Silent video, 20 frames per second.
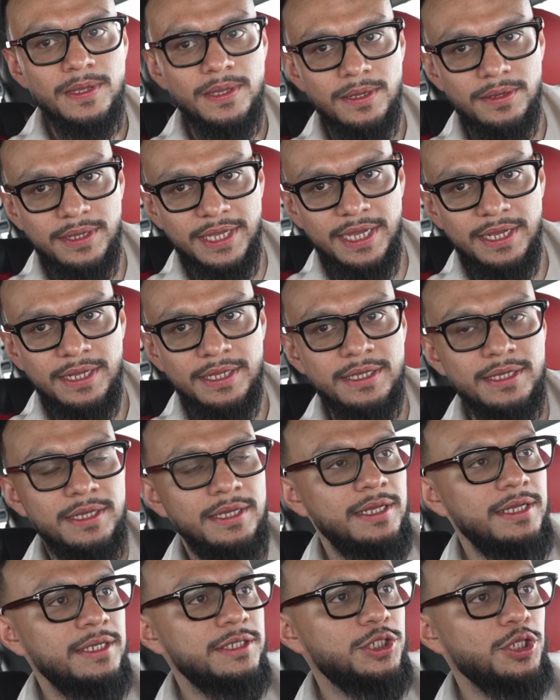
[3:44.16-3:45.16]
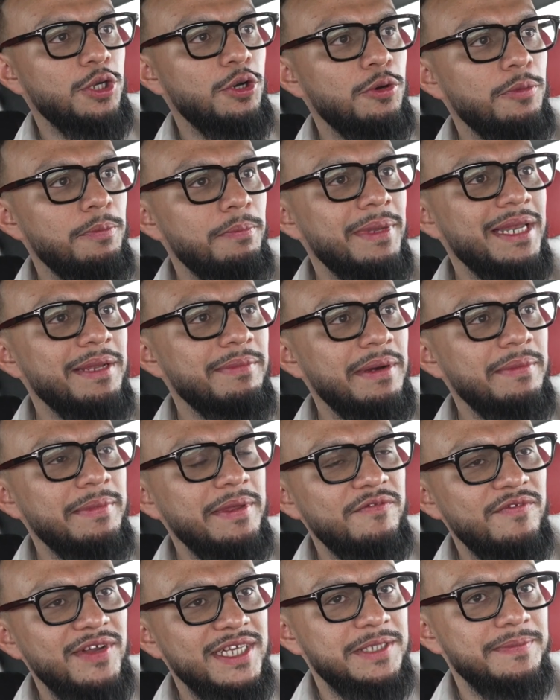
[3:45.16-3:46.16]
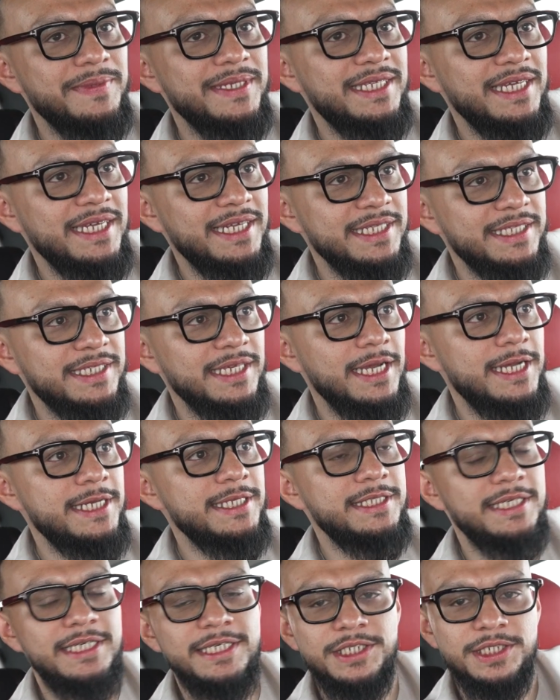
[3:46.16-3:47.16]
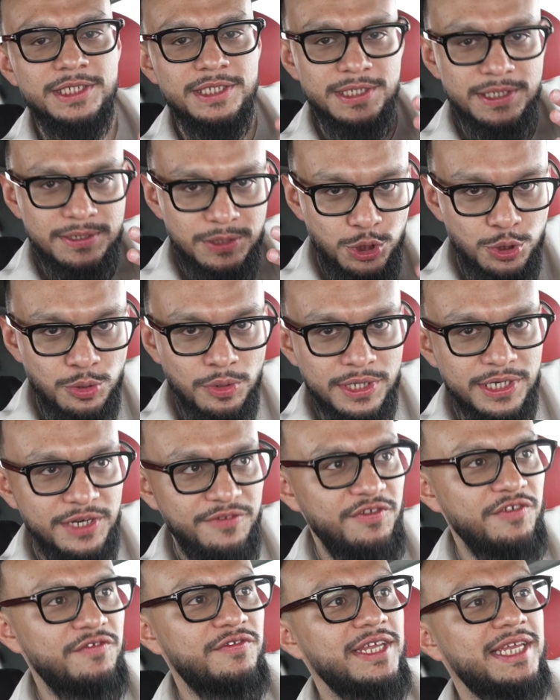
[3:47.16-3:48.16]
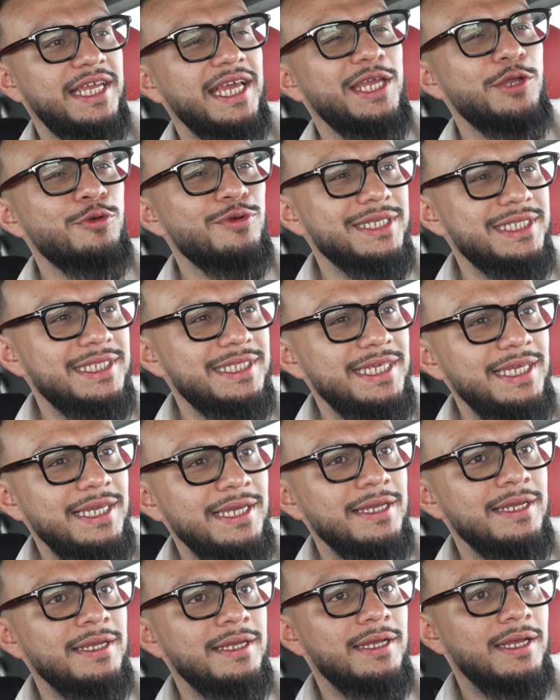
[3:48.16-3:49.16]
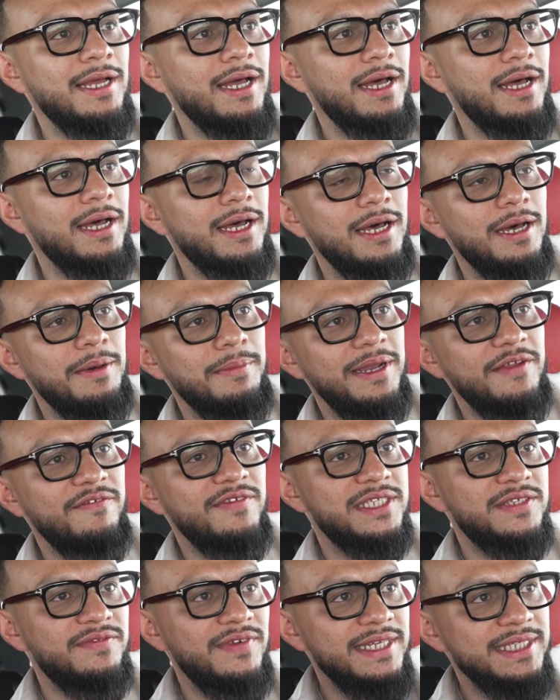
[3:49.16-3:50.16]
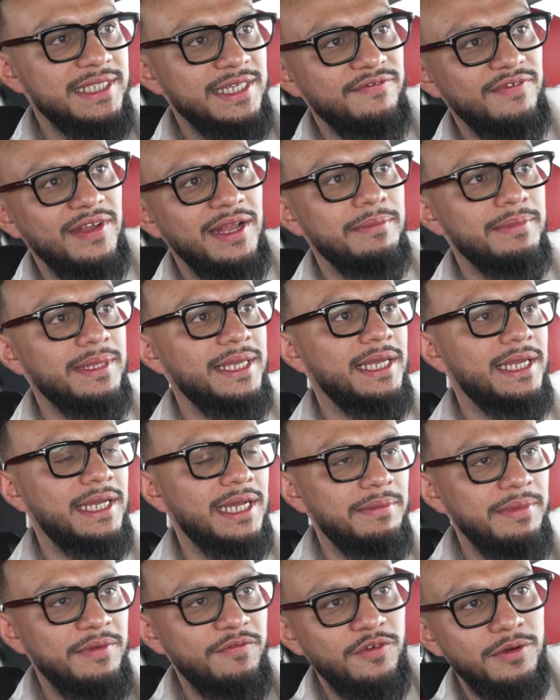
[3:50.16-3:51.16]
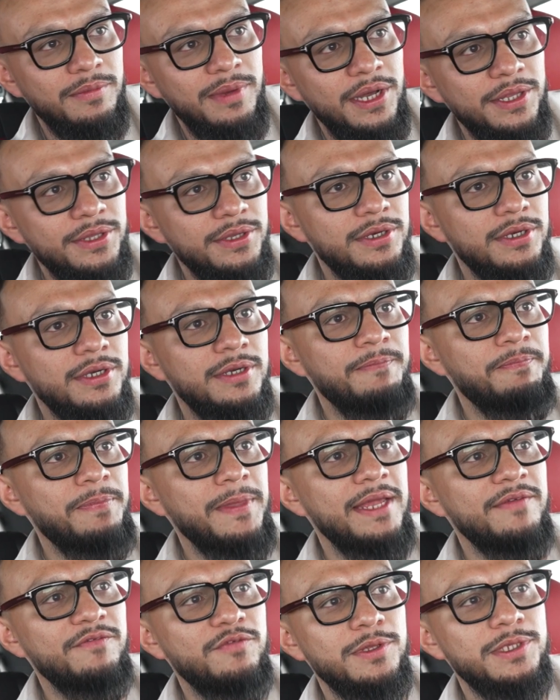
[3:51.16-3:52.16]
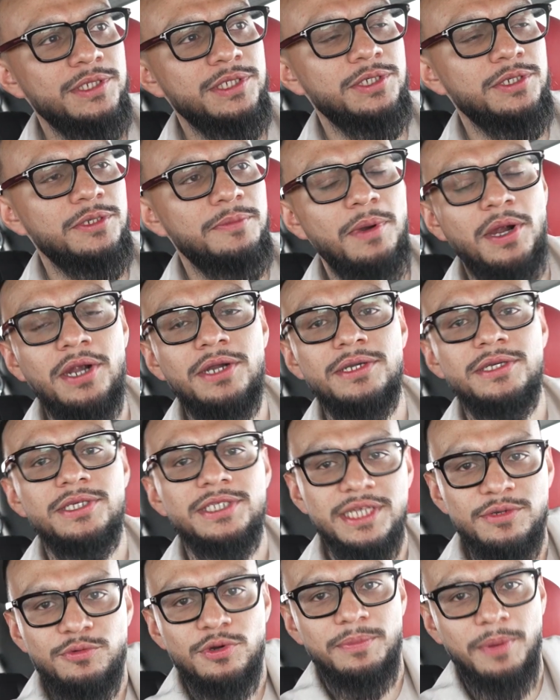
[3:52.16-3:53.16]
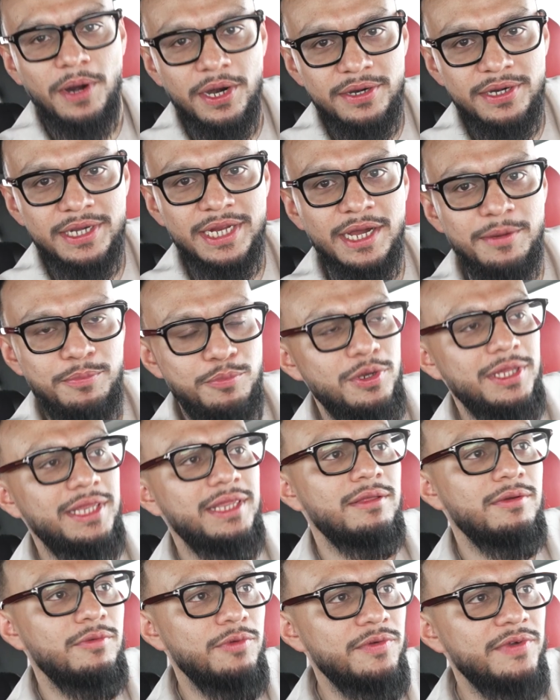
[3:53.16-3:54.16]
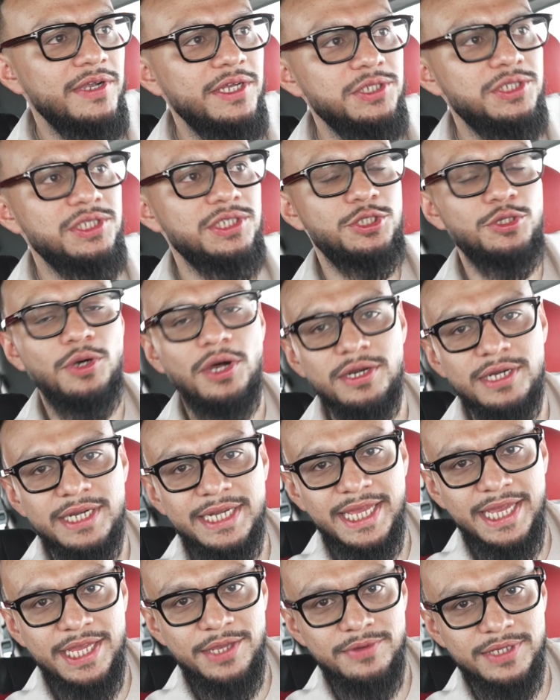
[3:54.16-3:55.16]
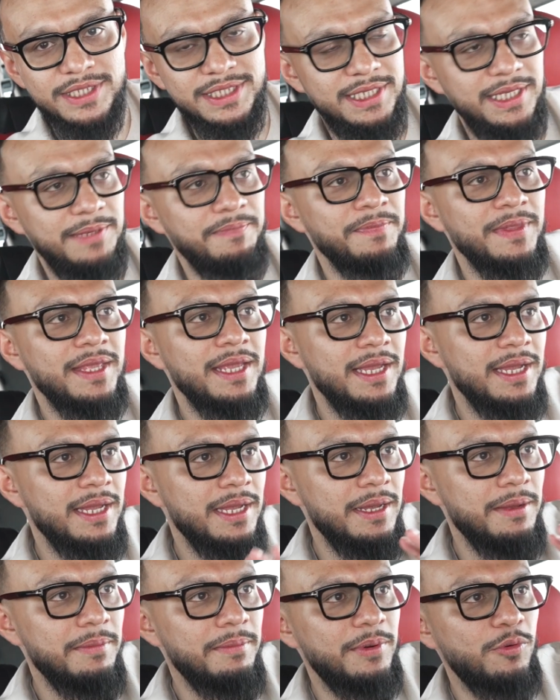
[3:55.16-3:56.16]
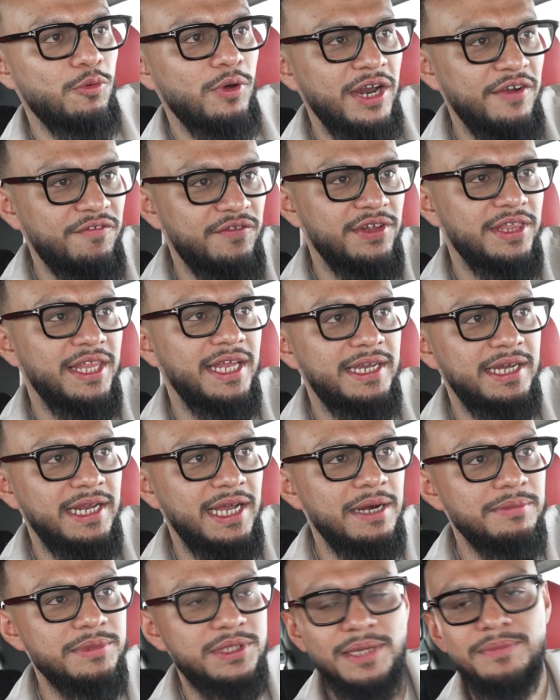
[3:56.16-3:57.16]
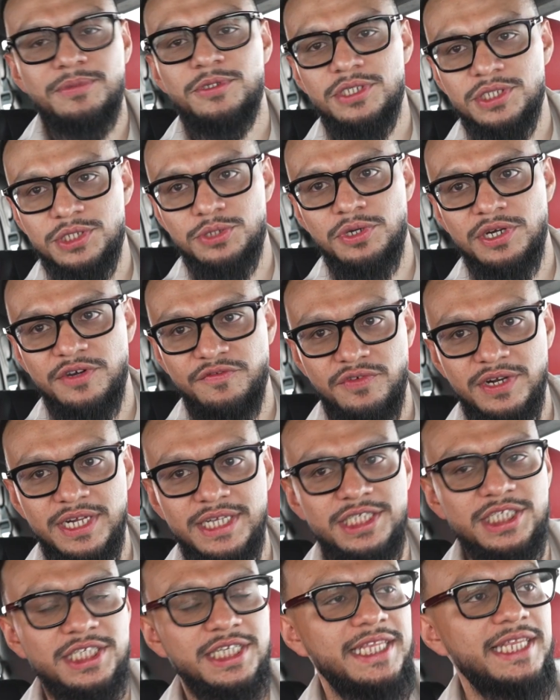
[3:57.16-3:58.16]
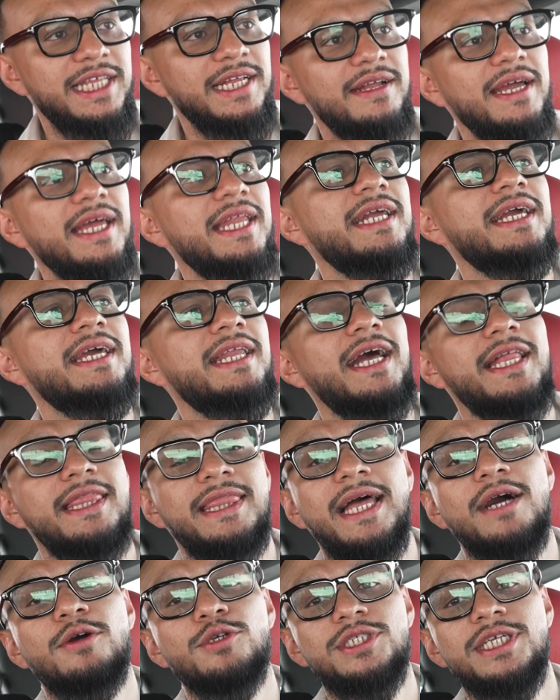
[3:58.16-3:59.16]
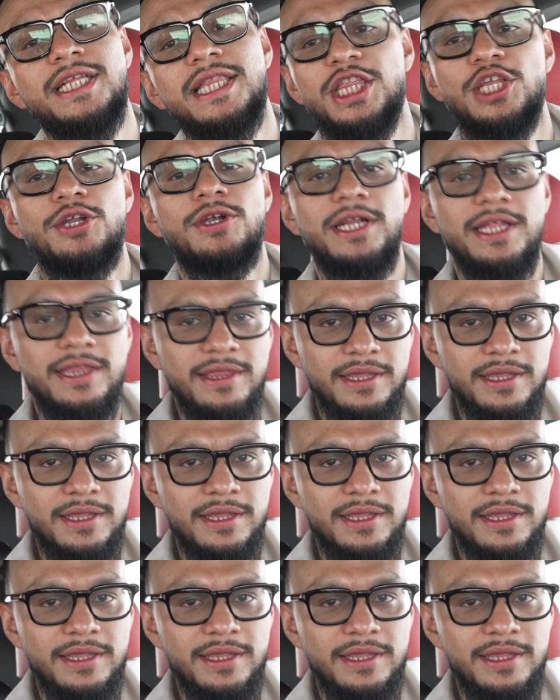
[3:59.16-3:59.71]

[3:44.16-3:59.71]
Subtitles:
okay? So minimum investment ticket size is 250K USD. But if it's friends and family coming from other influencer partners that we're partnering up with, we reduce it to 100K USD. But whatever that comes up to in square footage, they're getting it at 1,030